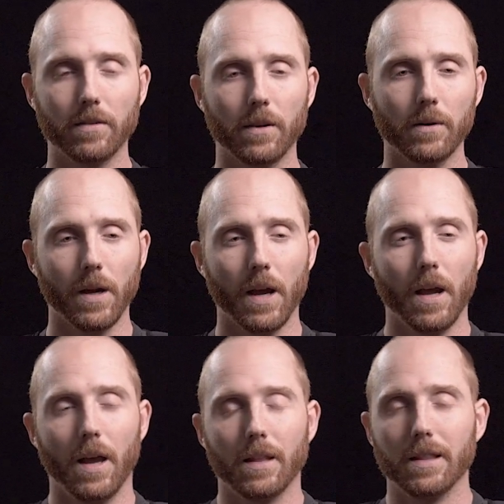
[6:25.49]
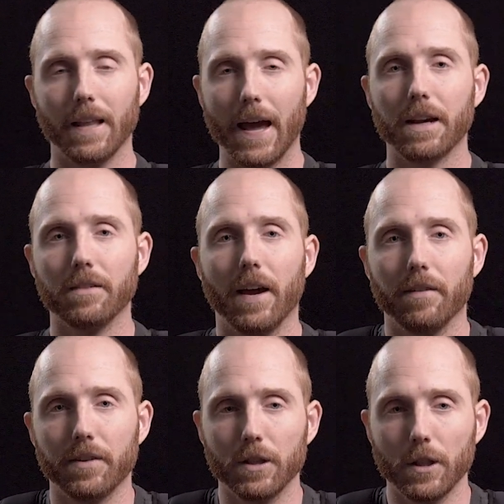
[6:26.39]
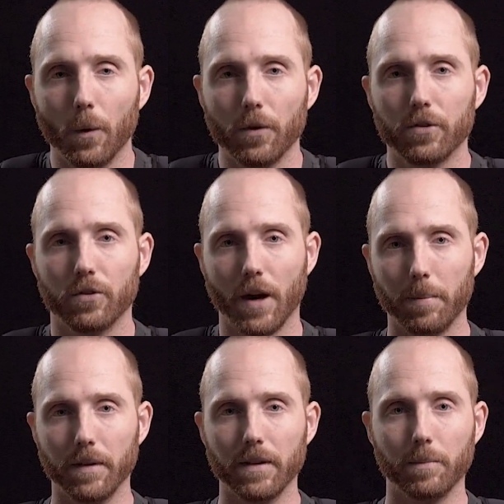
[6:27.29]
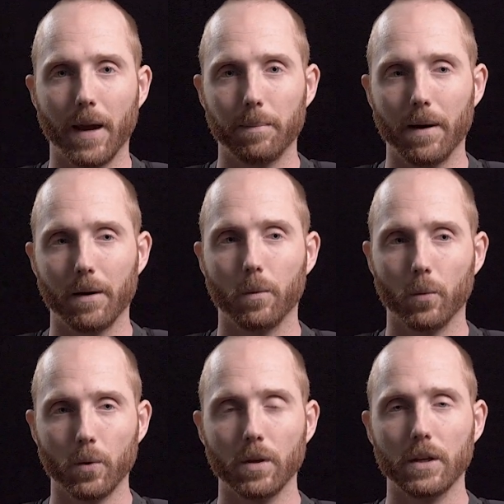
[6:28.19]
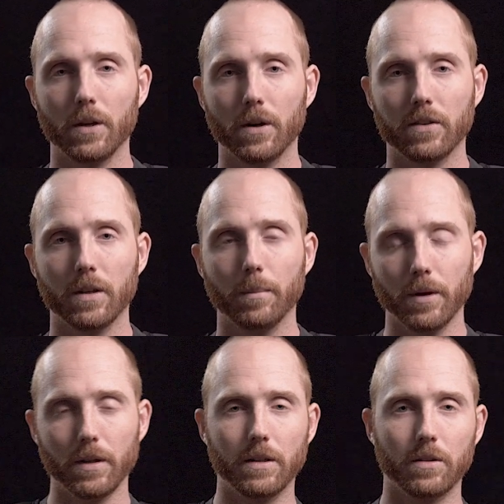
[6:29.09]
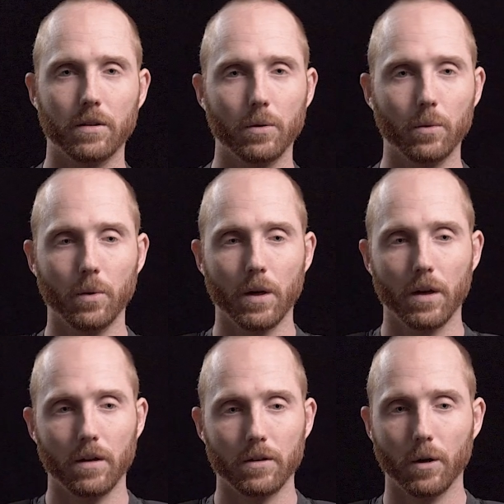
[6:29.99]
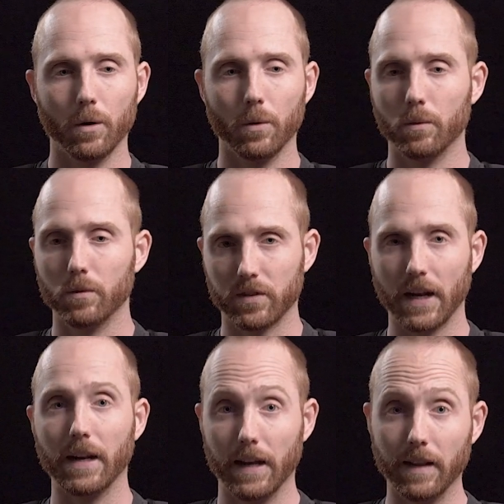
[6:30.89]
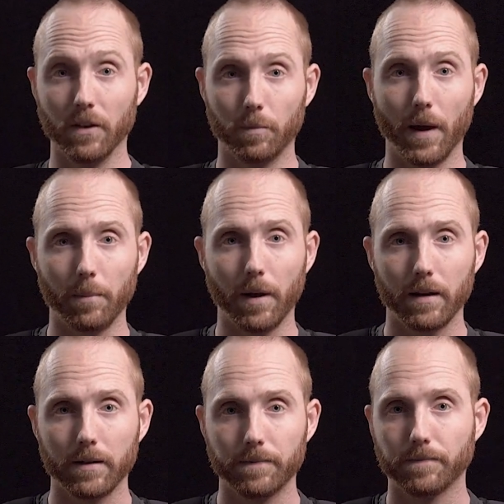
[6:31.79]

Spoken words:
So the lack of having a lower strap on this backpack really hurts the ability to go skating in this backpack.